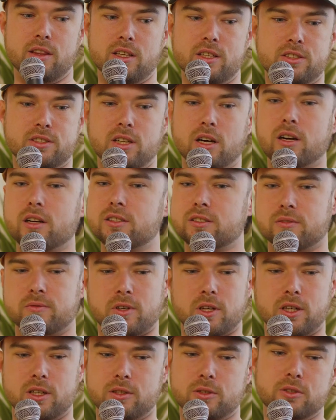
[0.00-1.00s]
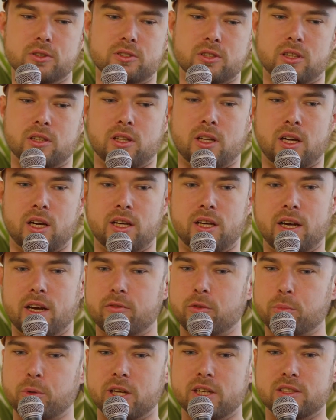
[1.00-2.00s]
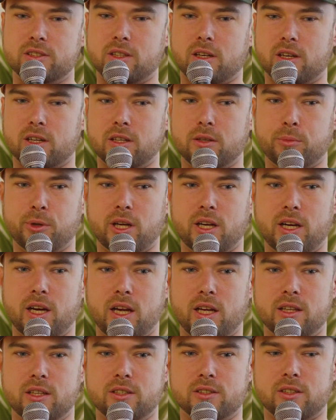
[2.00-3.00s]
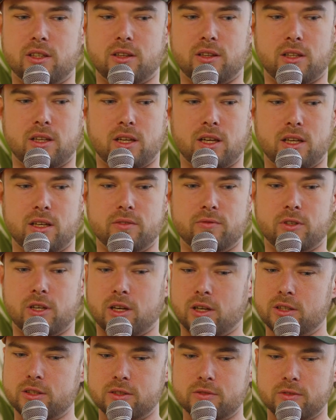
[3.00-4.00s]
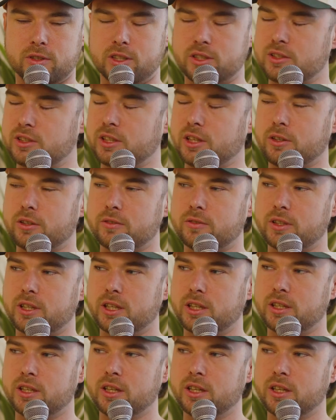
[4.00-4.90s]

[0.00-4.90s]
There's tons of articles online, and everybody's talking about it, and there's a lot of controversy over it.